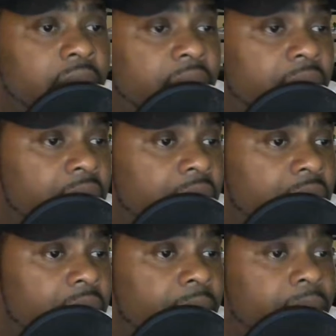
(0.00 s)

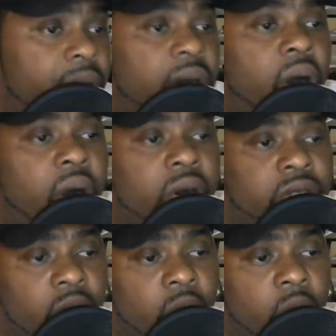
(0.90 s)
And
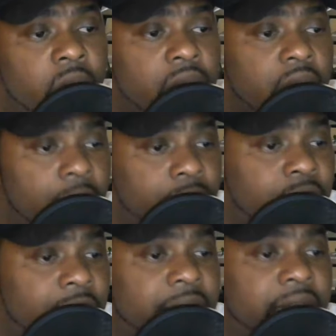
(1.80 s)
also, I'm
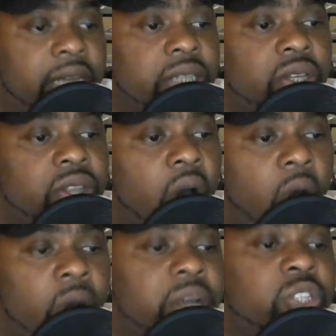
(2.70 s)
trying to get to the
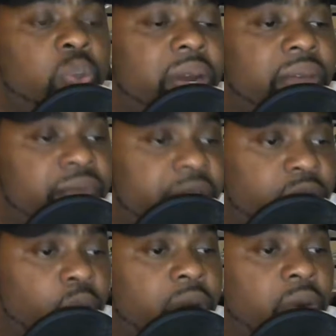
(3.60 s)
August
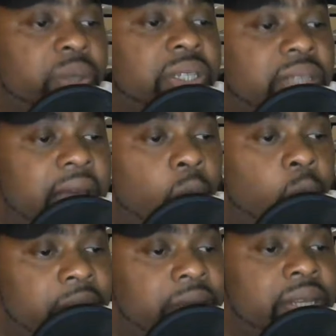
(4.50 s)
25th one, which is that
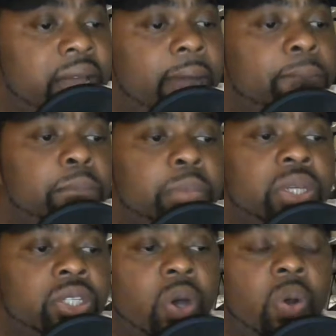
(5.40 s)
Wednesday.
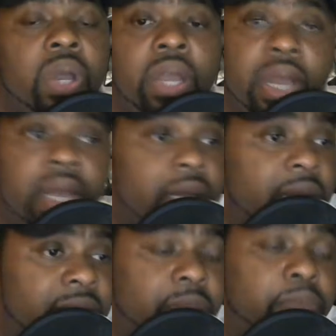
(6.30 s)
So,
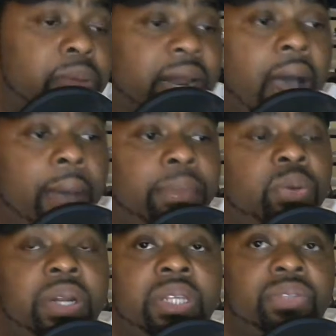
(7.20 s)
there's plenty of
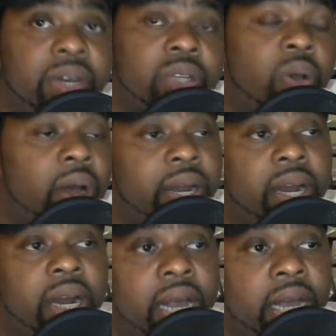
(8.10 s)
opportunities for us to go out
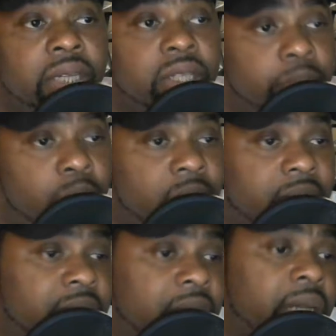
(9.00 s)
there and support the
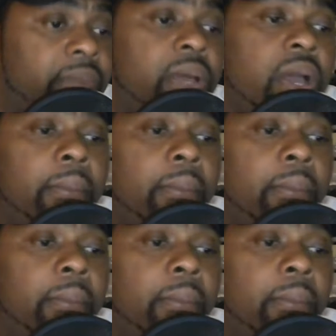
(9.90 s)
team.